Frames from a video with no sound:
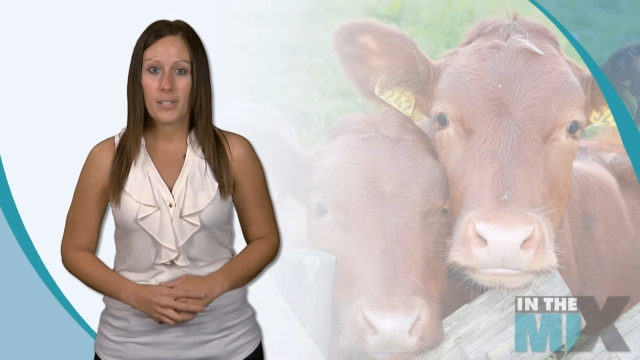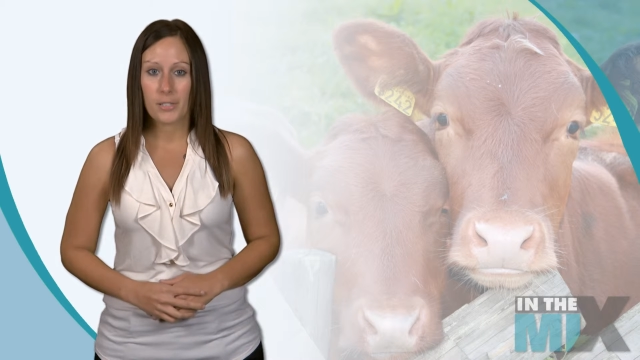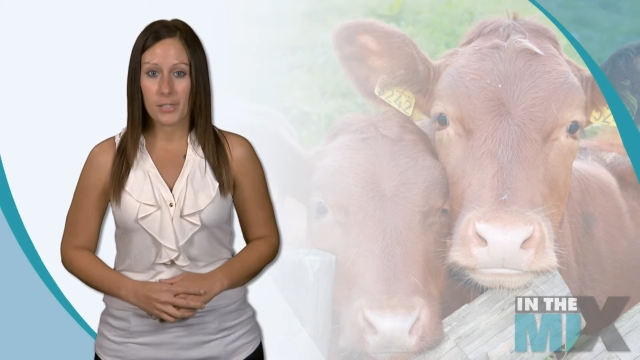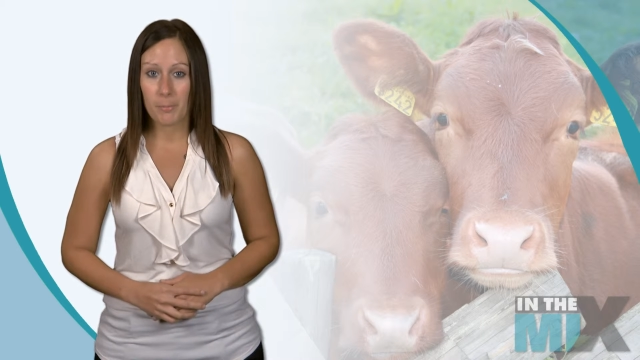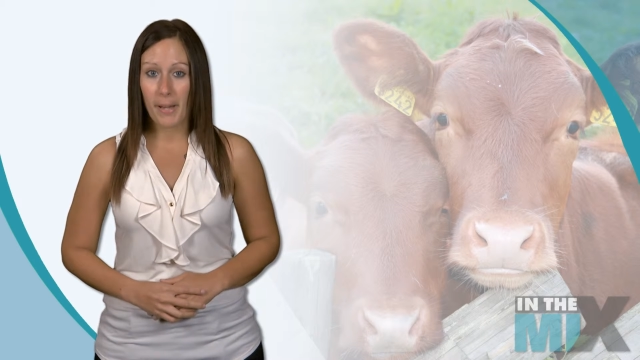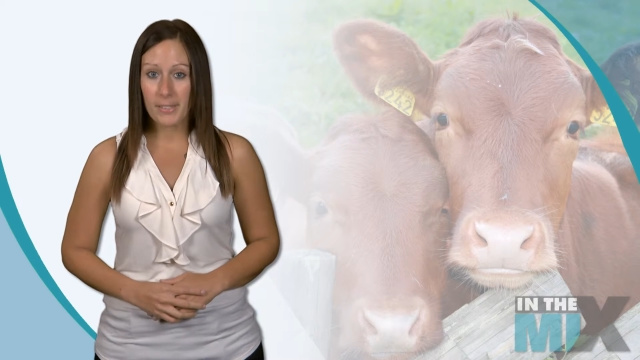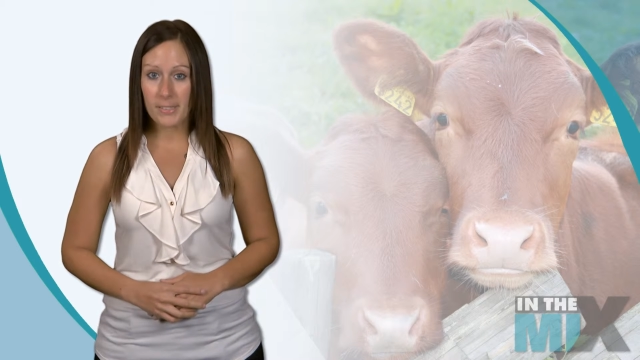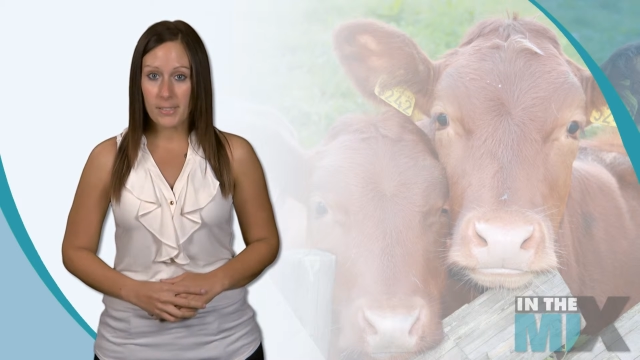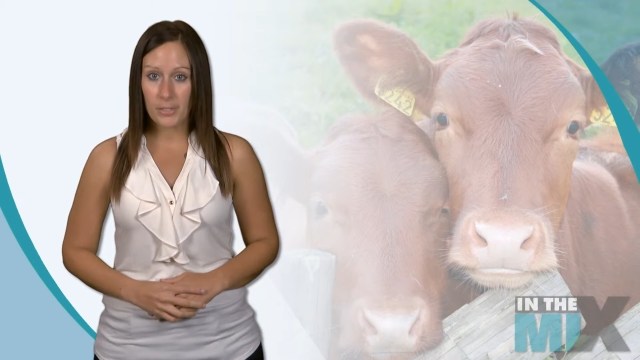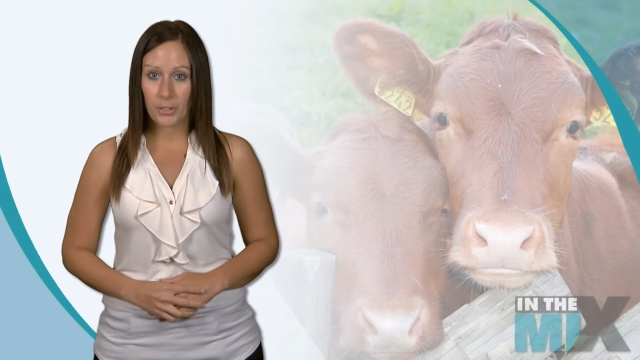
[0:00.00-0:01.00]
to spot
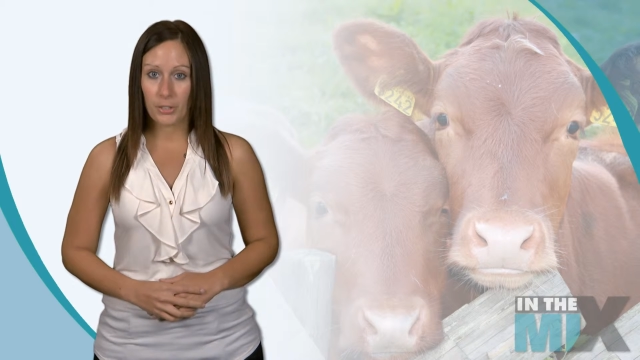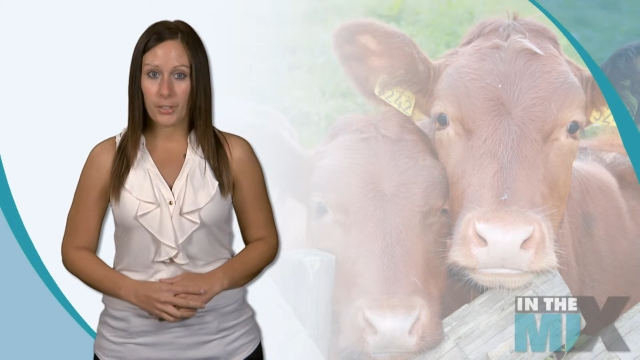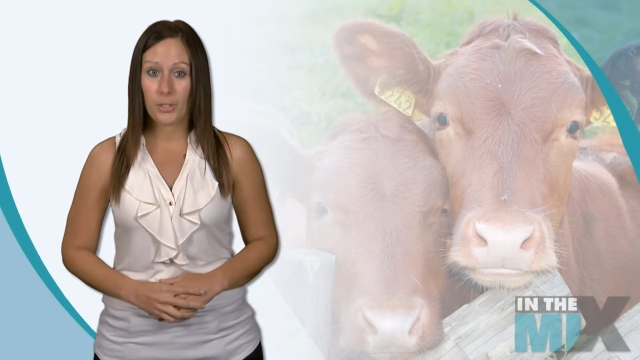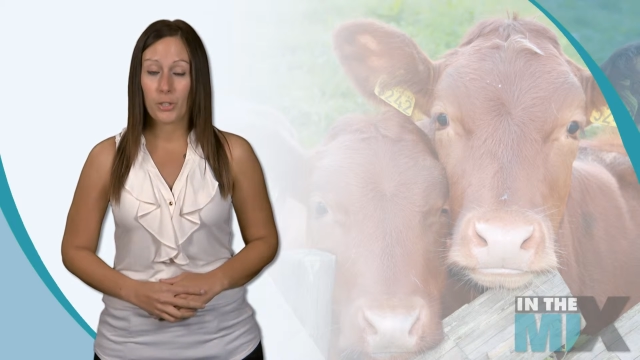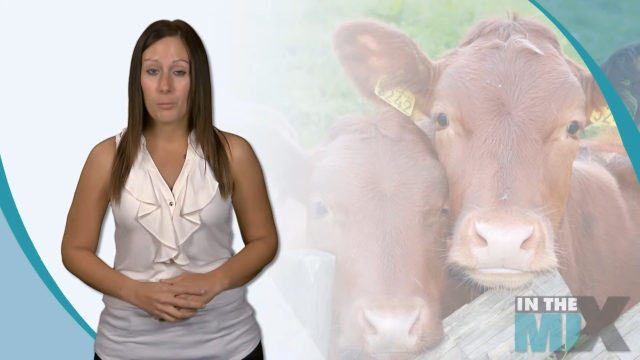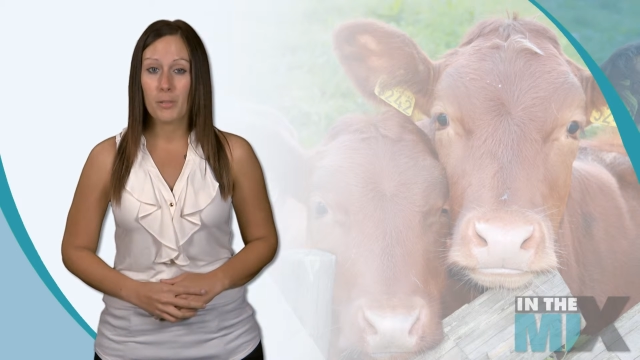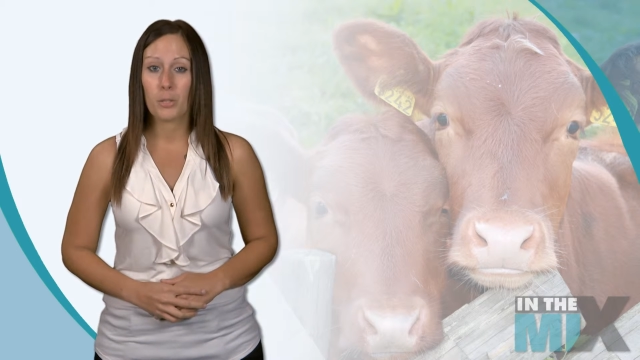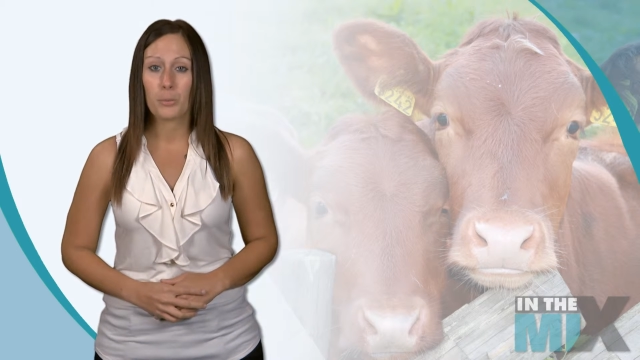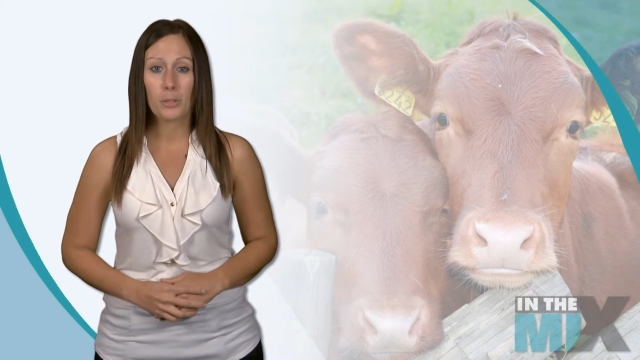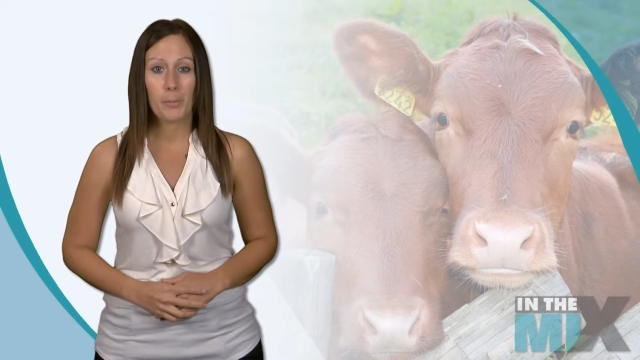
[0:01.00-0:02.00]
disease early could be
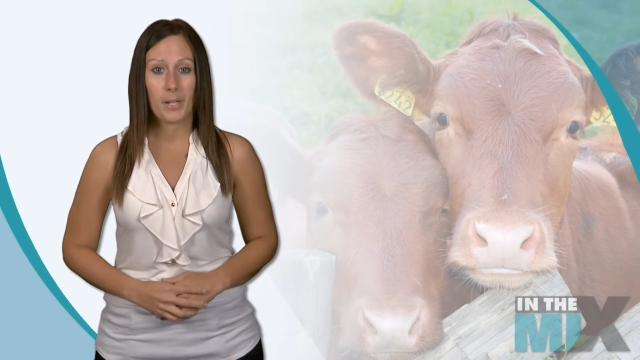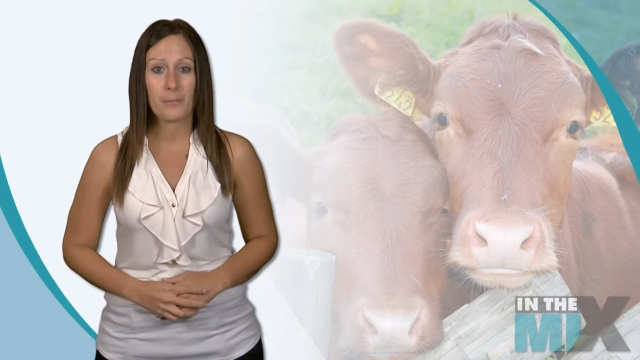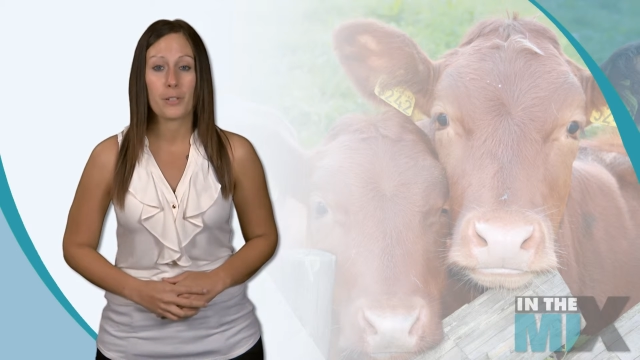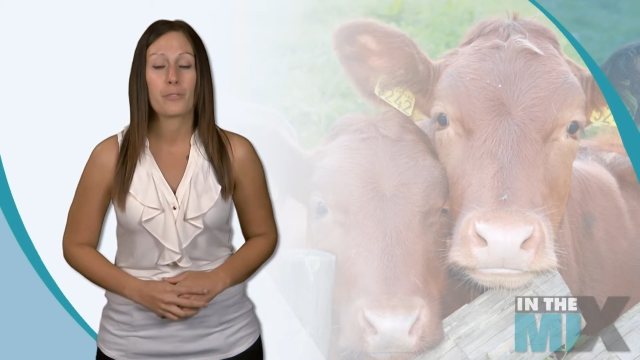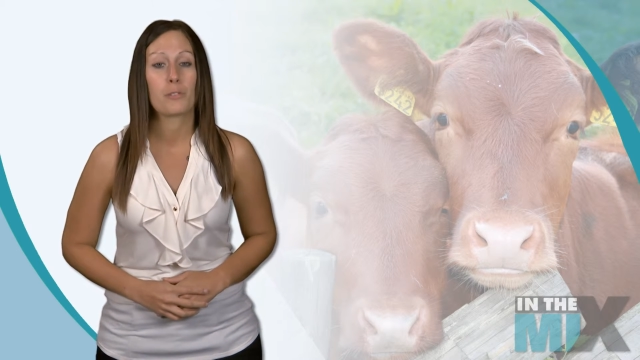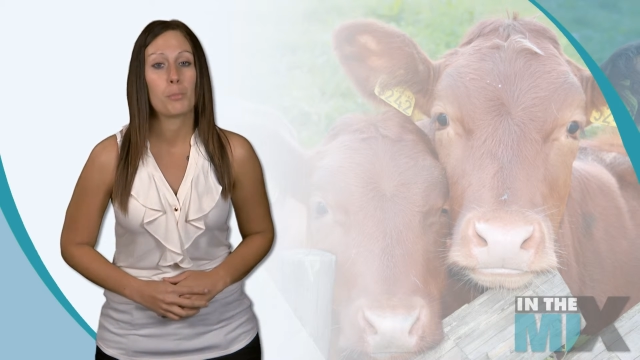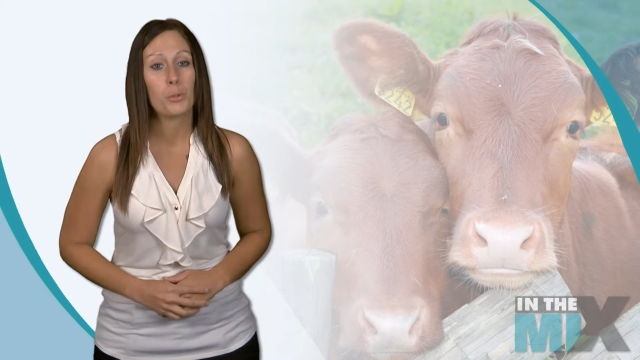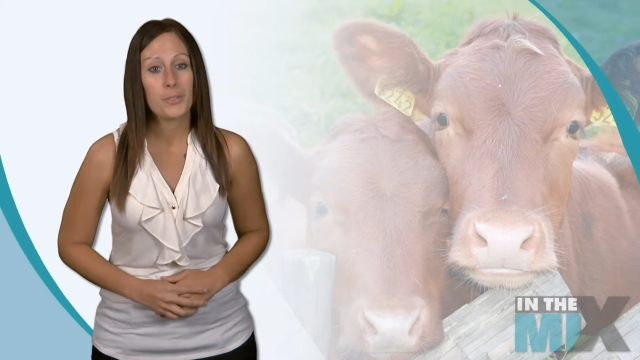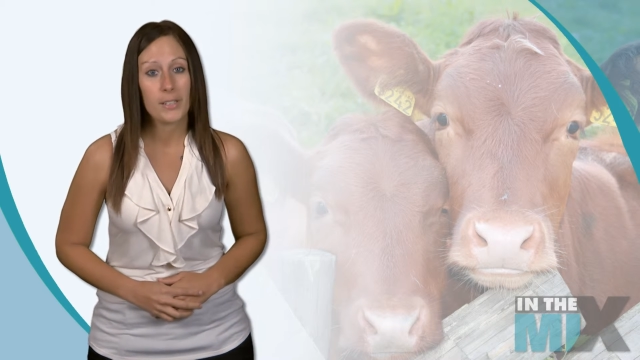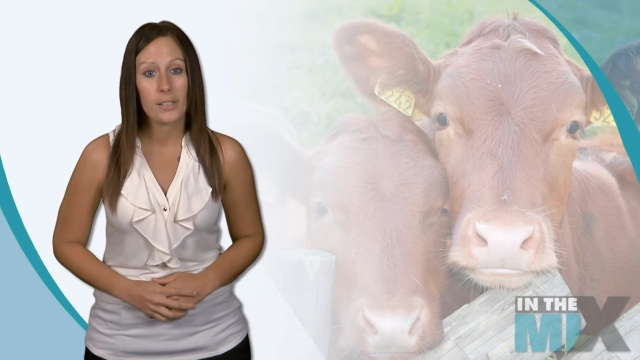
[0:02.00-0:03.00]
a real benefit for
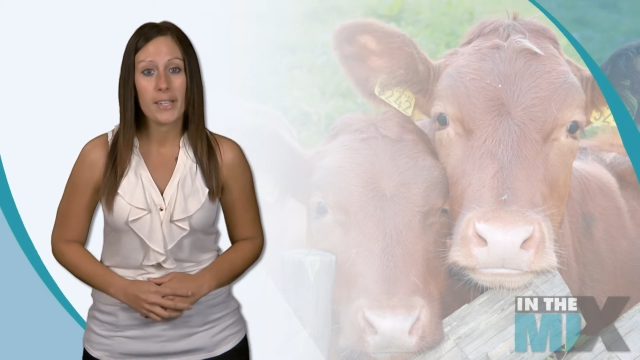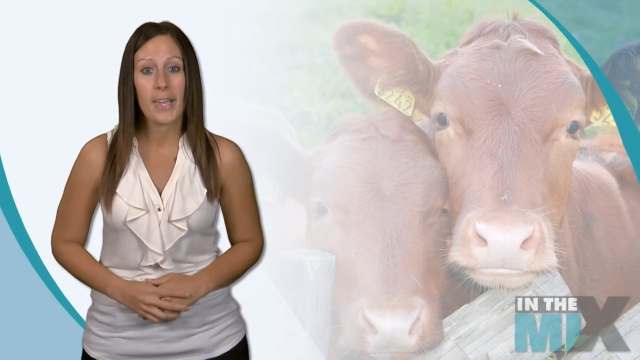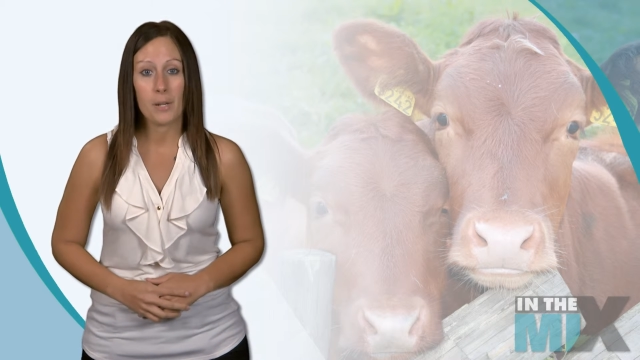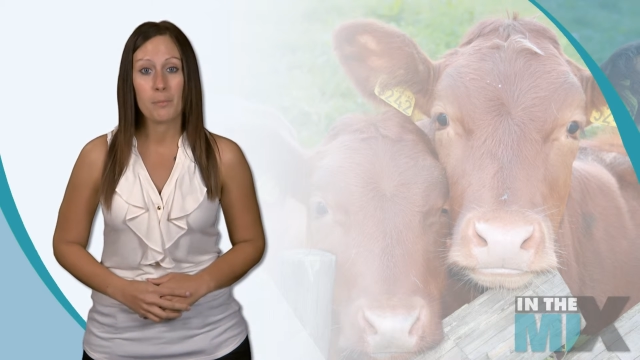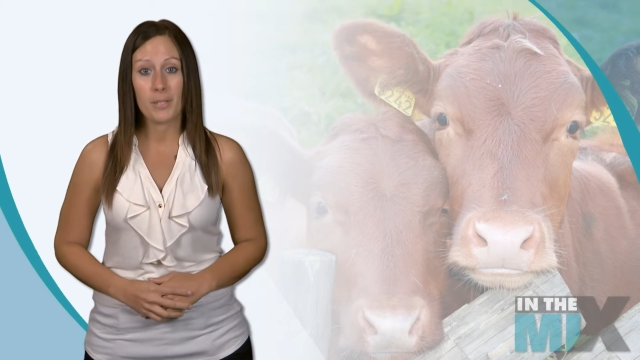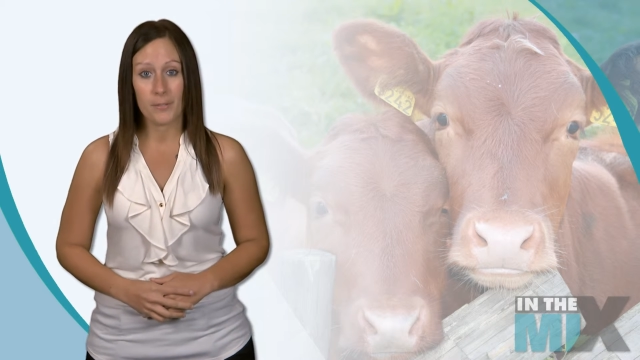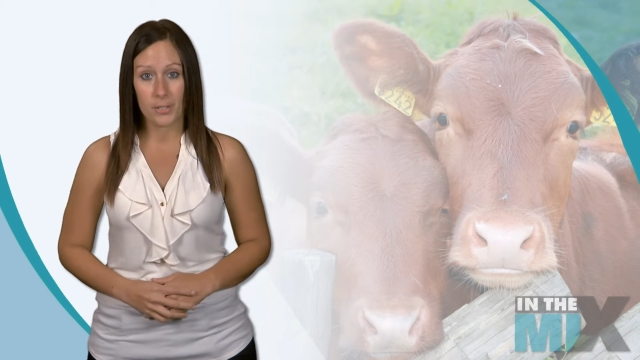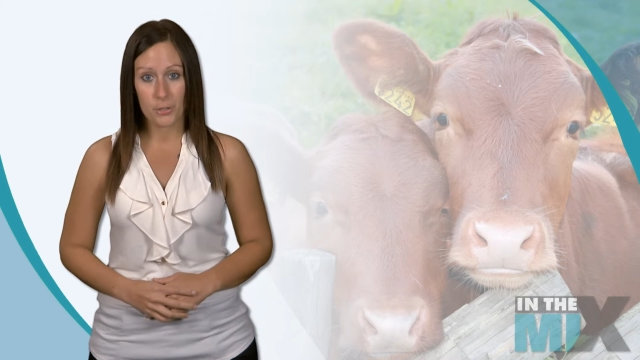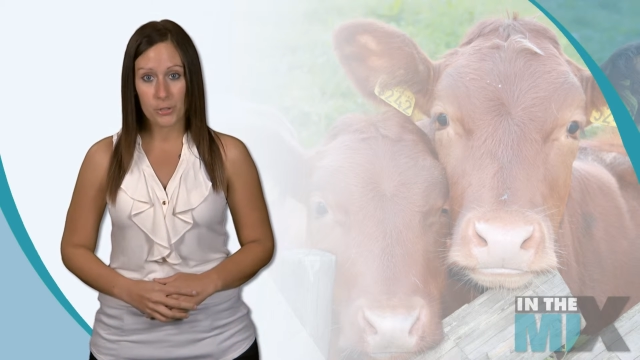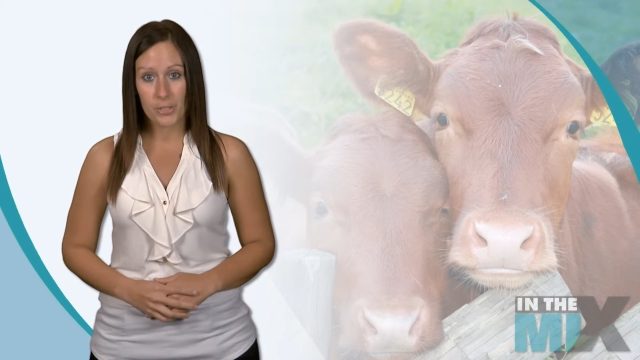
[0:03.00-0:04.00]
both dairy and beef
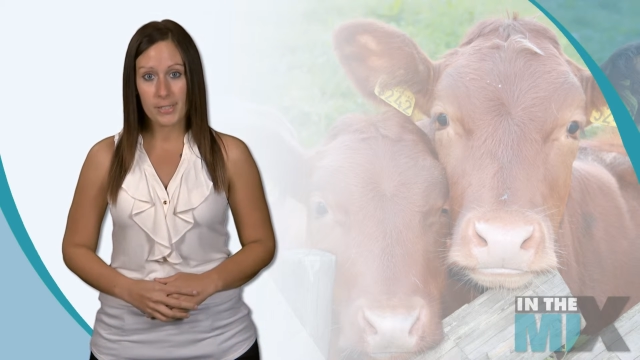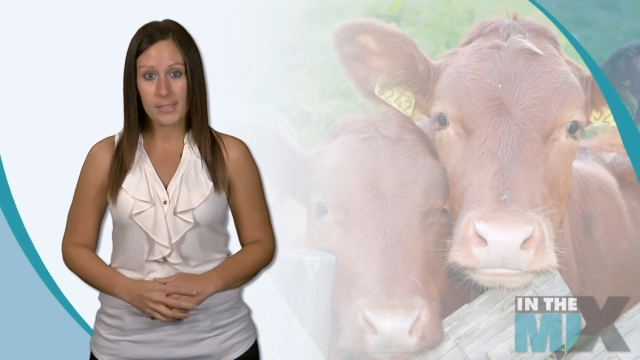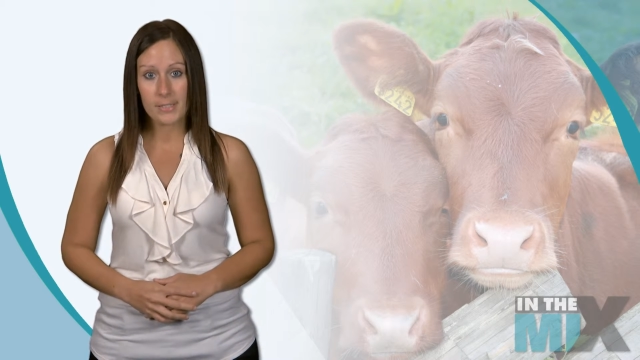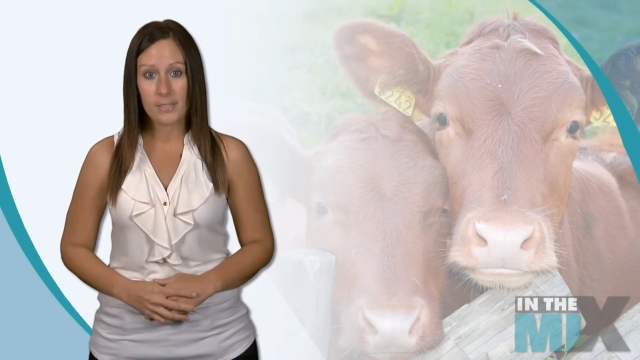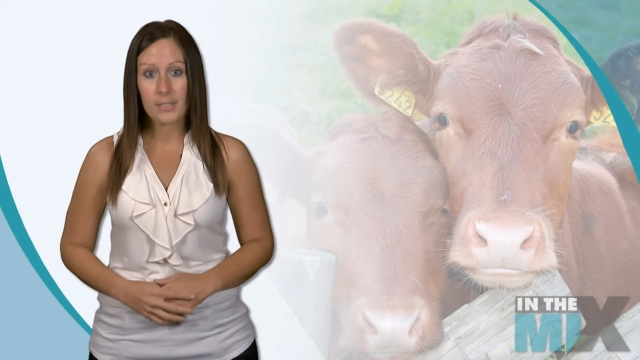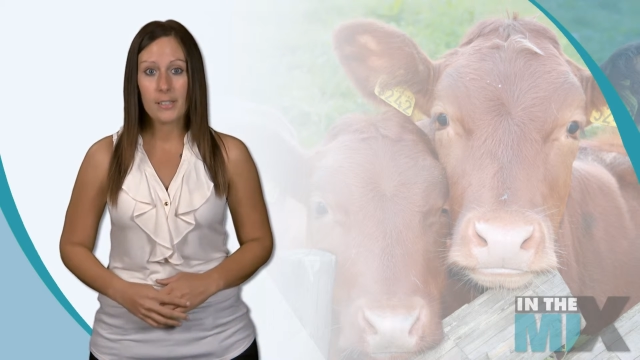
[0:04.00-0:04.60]
industries.